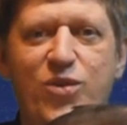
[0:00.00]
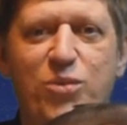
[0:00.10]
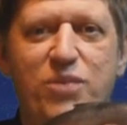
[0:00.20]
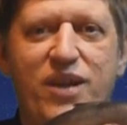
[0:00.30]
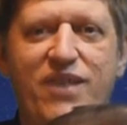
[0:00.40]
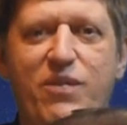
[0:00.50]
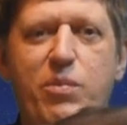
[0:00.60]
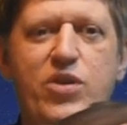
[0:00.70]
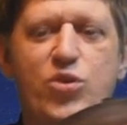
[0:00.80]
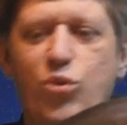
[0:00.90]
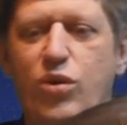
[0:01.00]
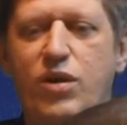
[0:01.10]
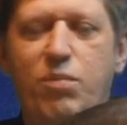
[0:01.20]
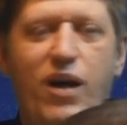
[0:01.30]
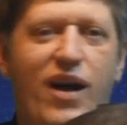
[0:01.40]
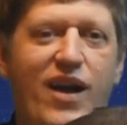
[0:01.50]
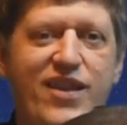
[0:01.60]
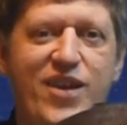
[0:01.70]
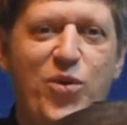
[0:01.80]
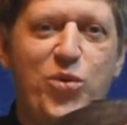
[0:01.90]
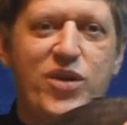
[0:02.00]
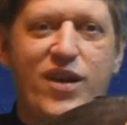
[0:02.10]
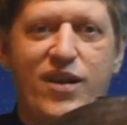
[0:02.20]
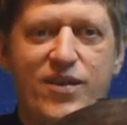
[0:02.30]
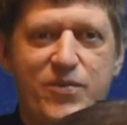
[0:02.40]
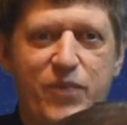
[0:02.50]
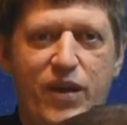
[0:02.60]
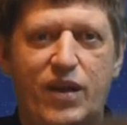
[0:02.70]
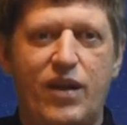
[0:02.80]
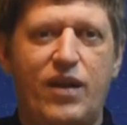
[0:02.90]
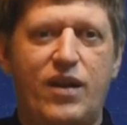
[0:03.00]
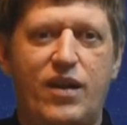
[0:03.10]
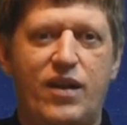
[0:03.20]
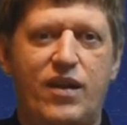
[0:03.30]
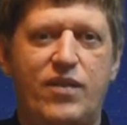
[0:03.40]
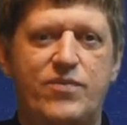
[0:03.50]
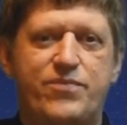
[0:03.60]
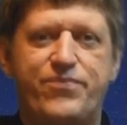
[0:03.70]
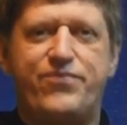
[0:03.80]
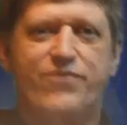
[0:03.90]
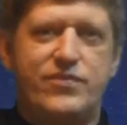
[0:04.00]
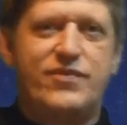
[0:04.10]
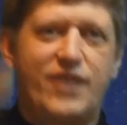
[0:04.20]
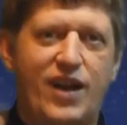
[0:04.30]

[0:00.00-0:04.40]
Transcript: uniform, or something that is not so concrete and tangible.